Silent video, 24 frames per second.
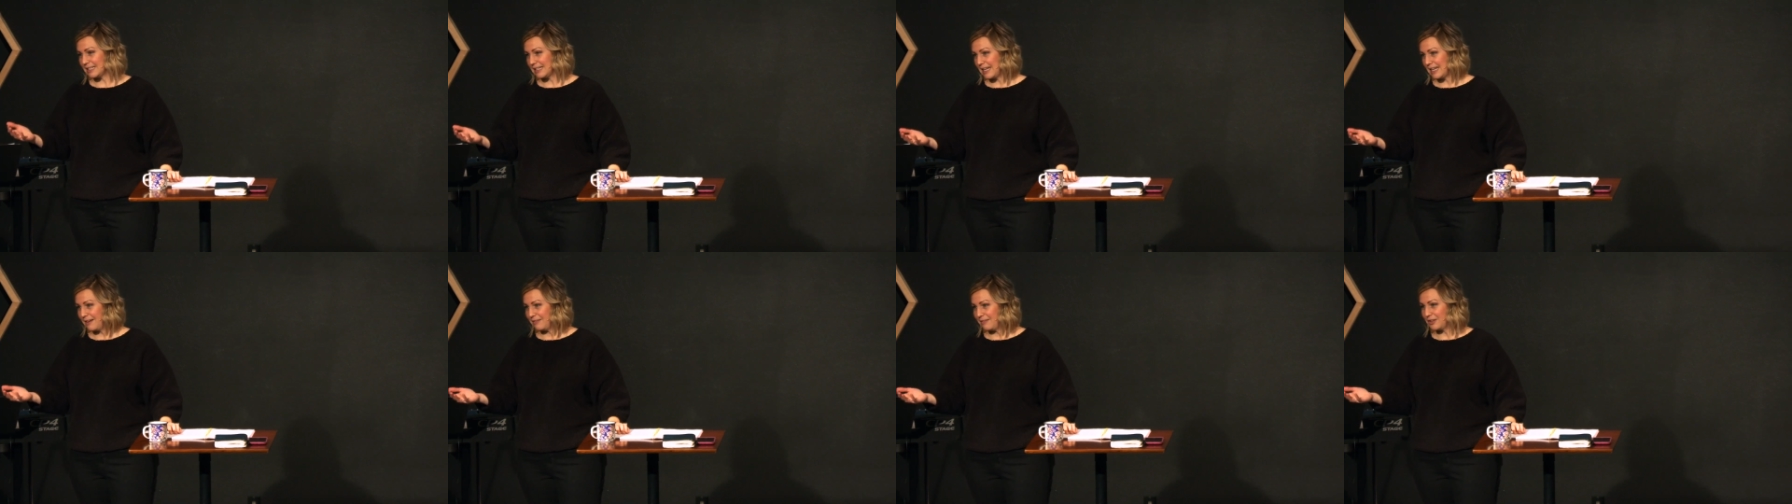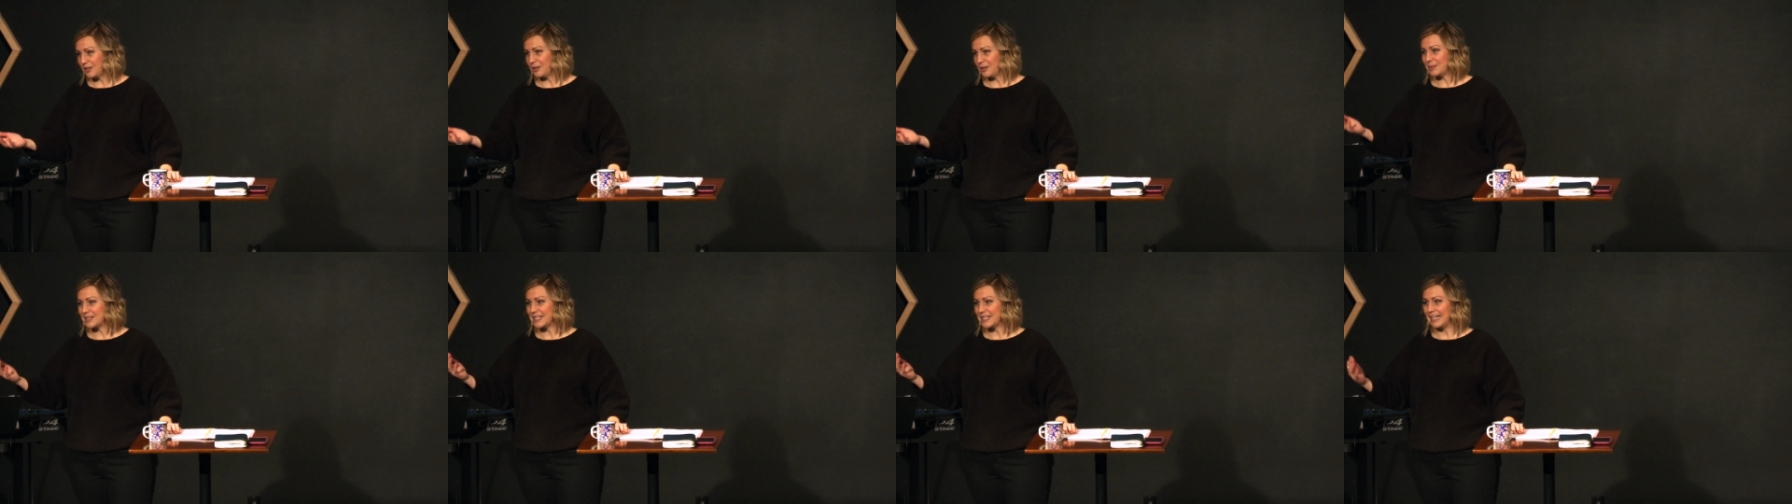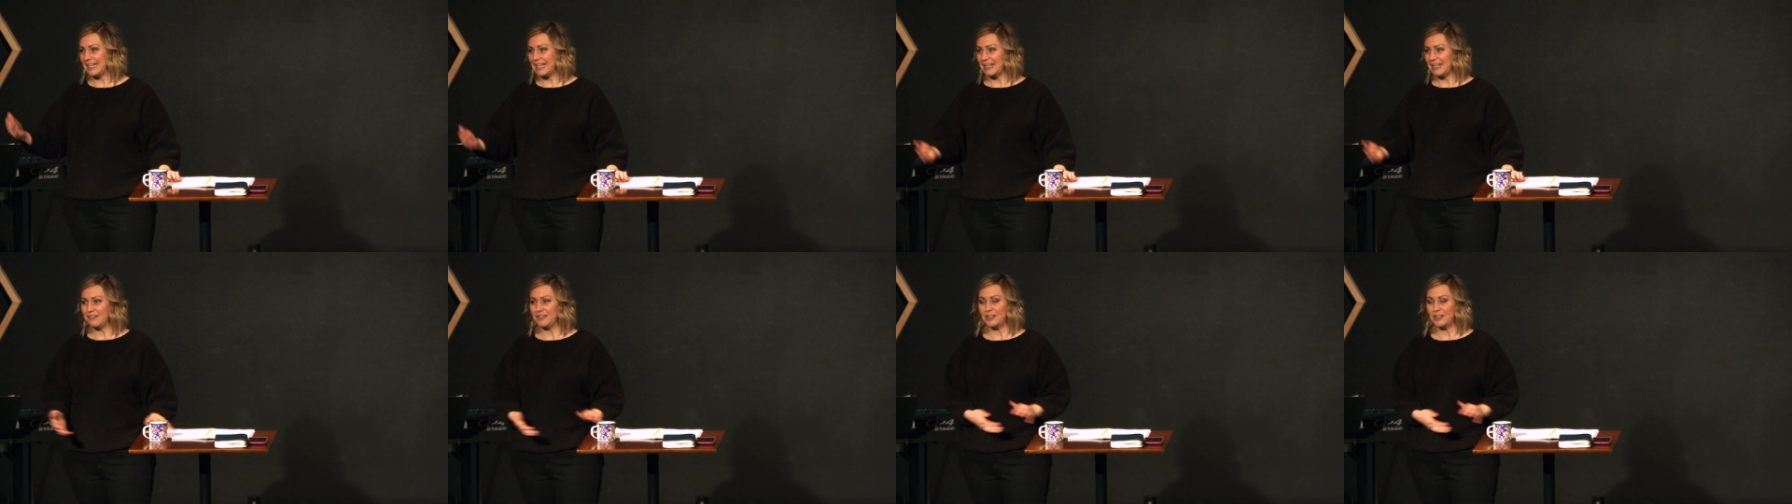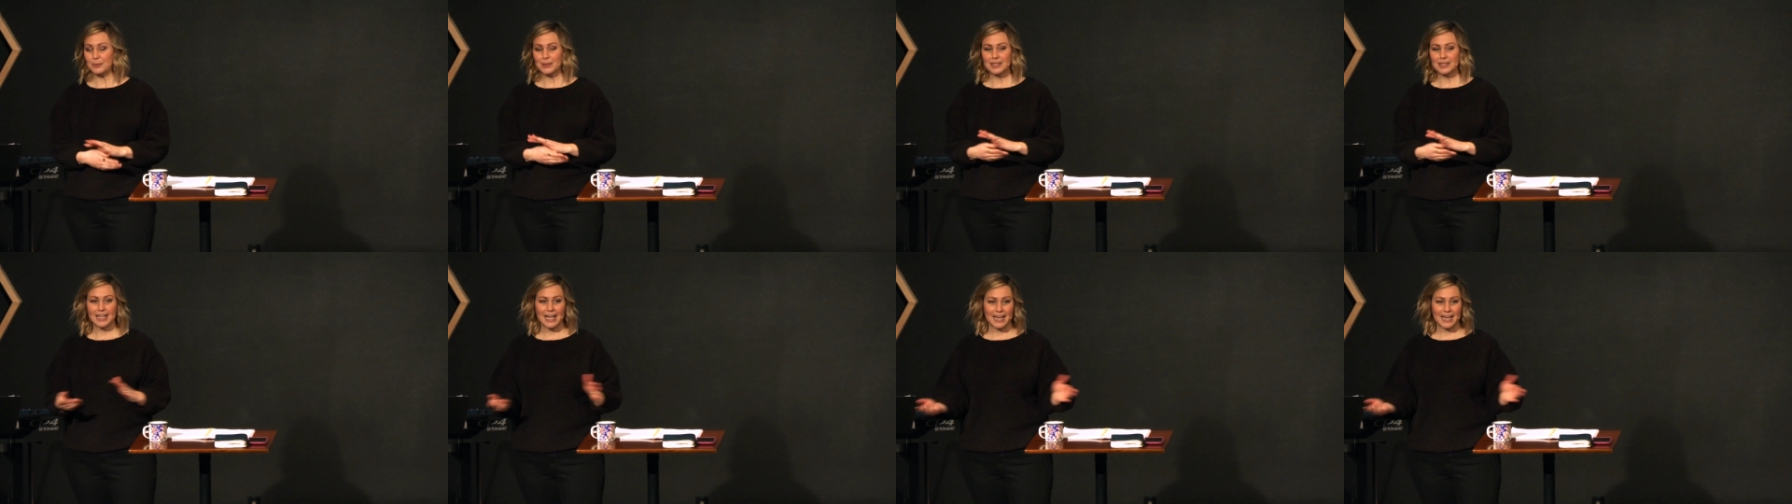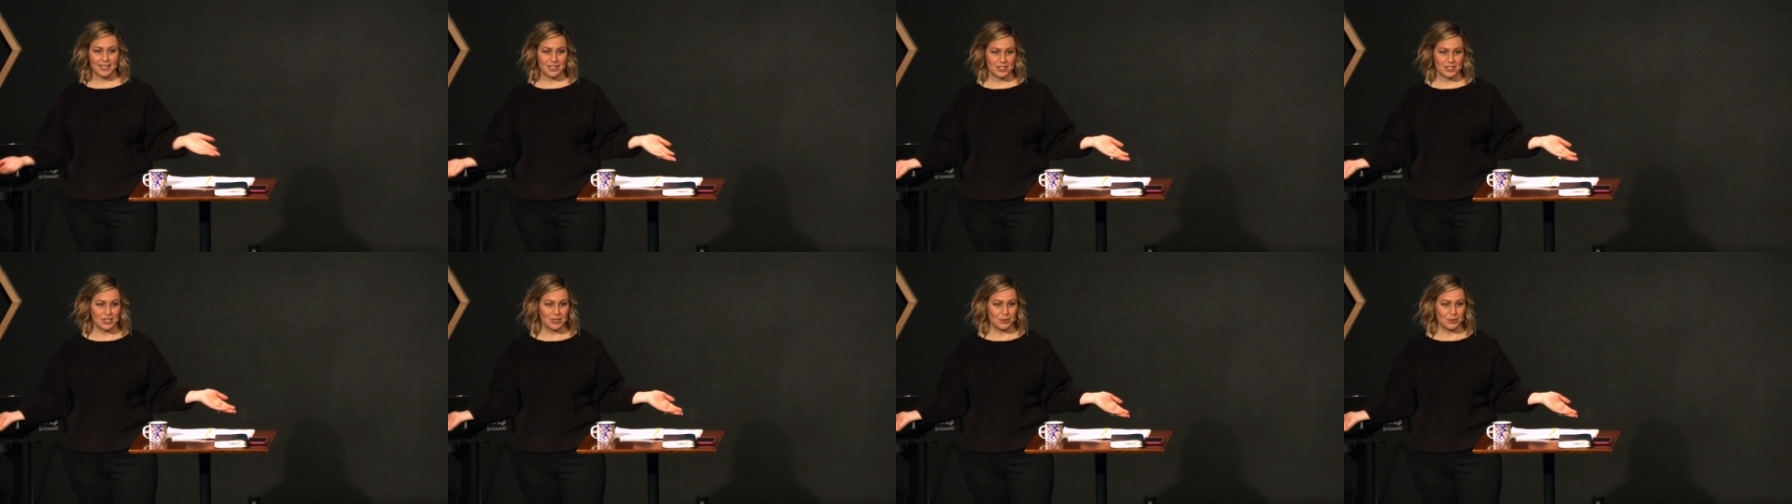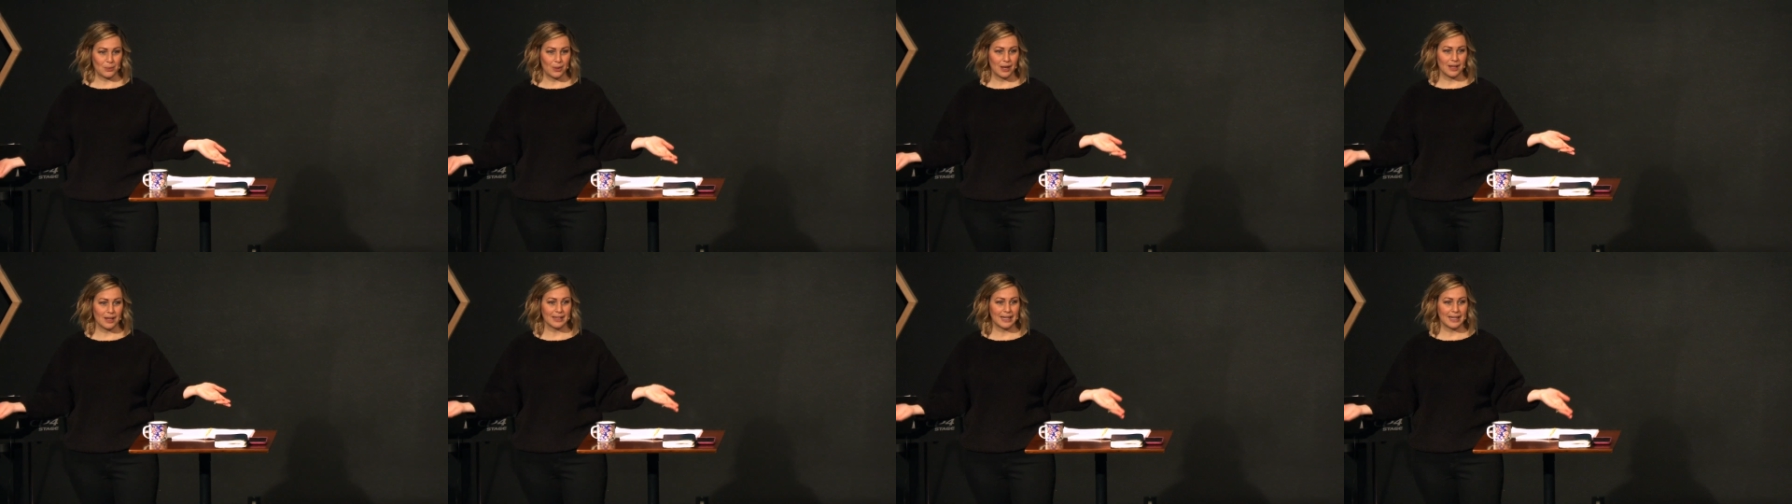to life groups that if you would like to,
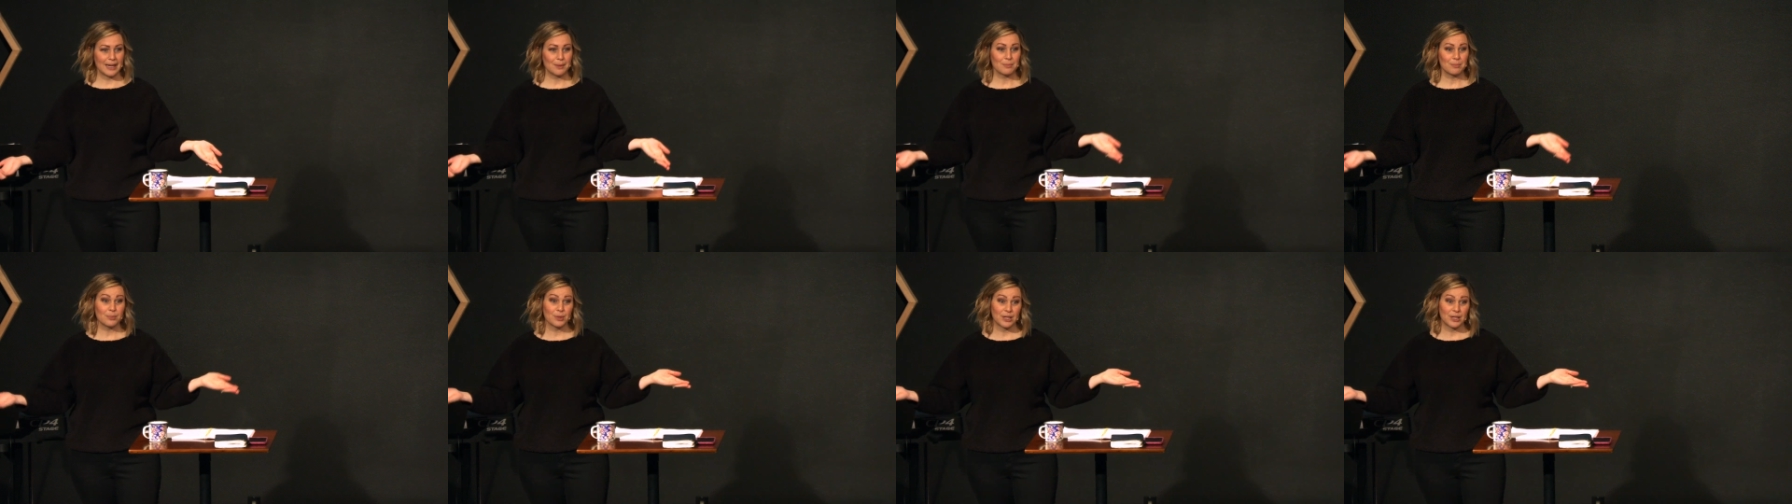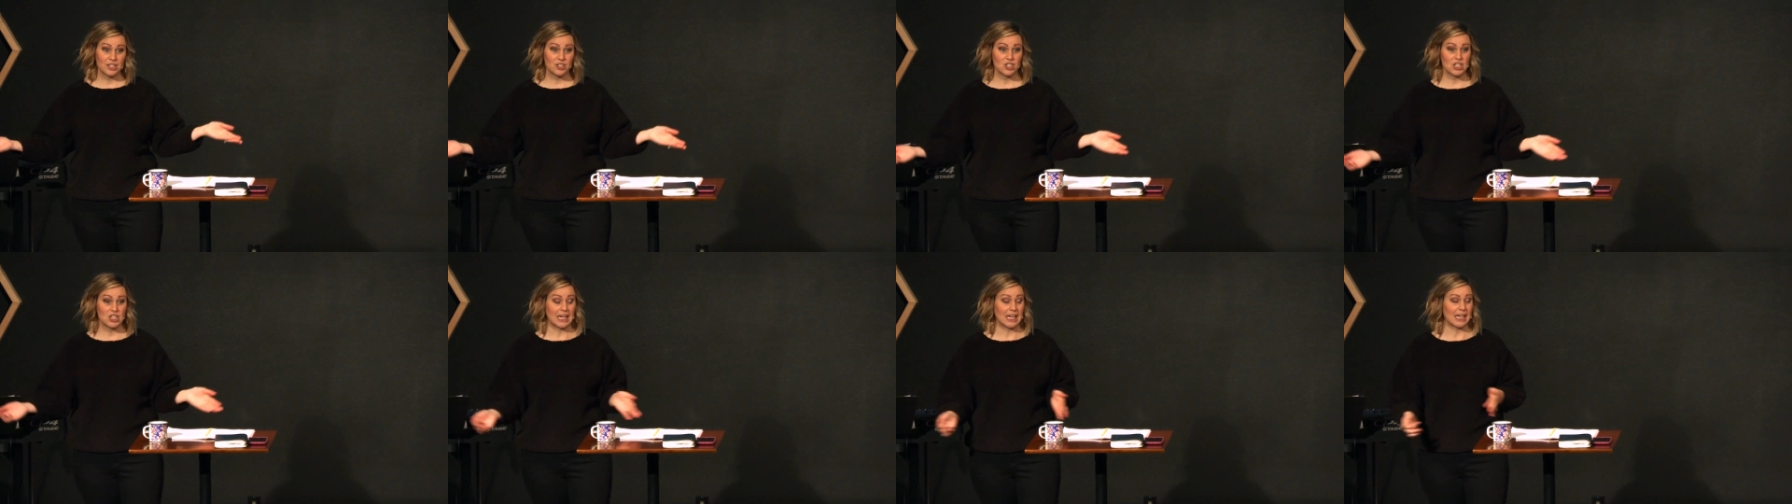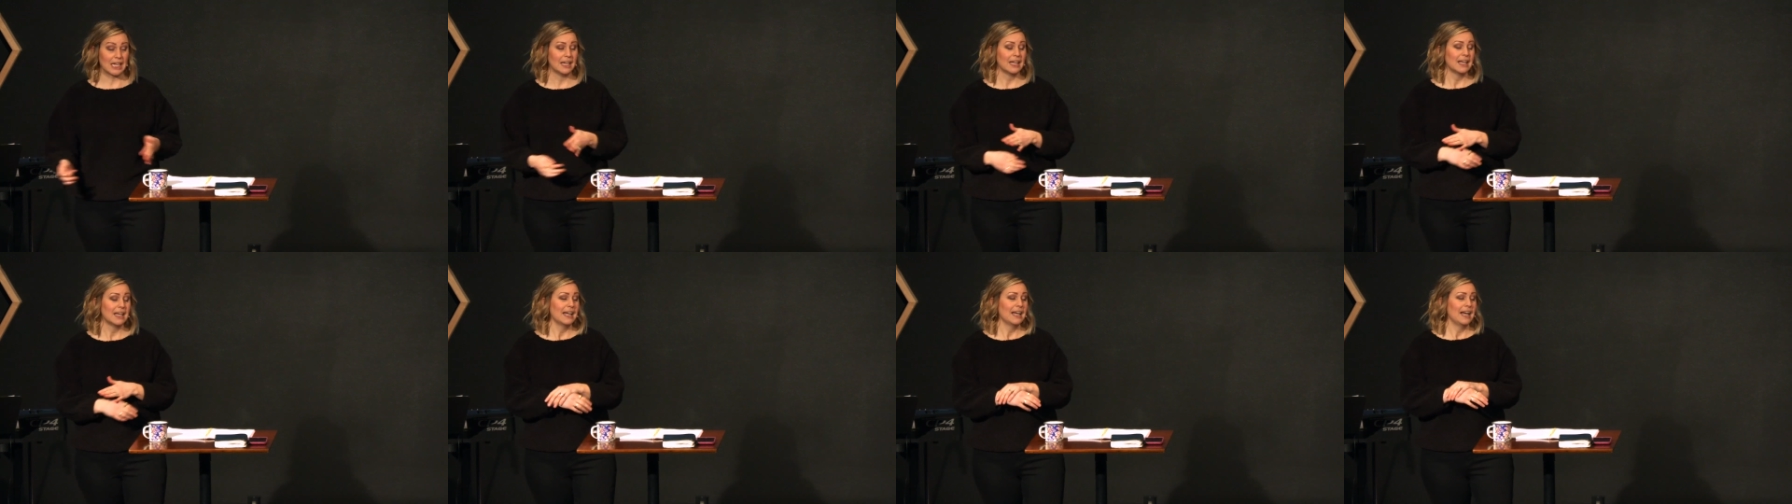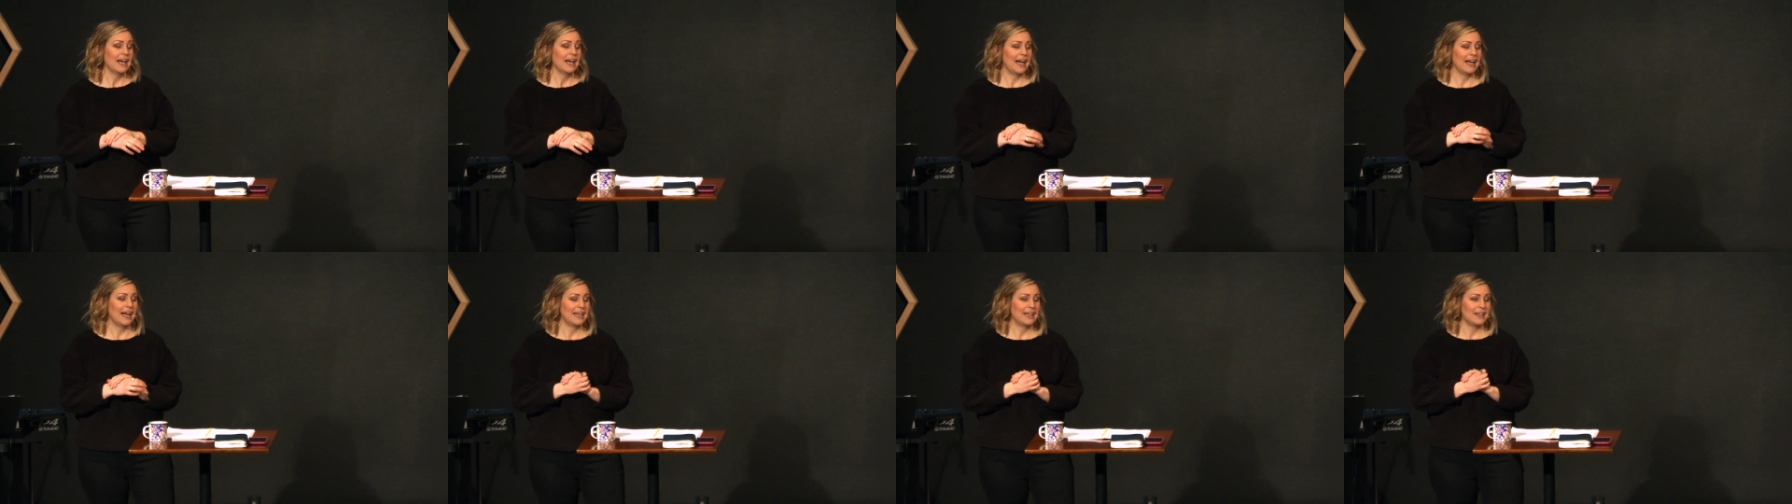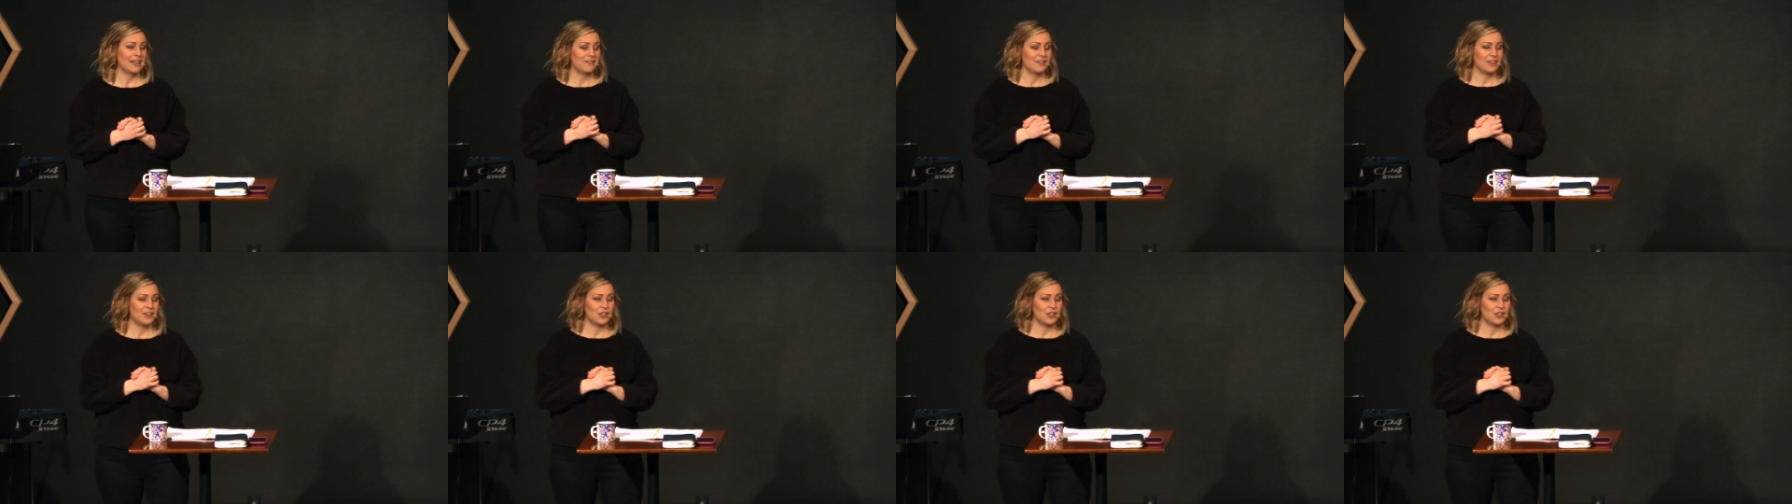while I am preaching, I give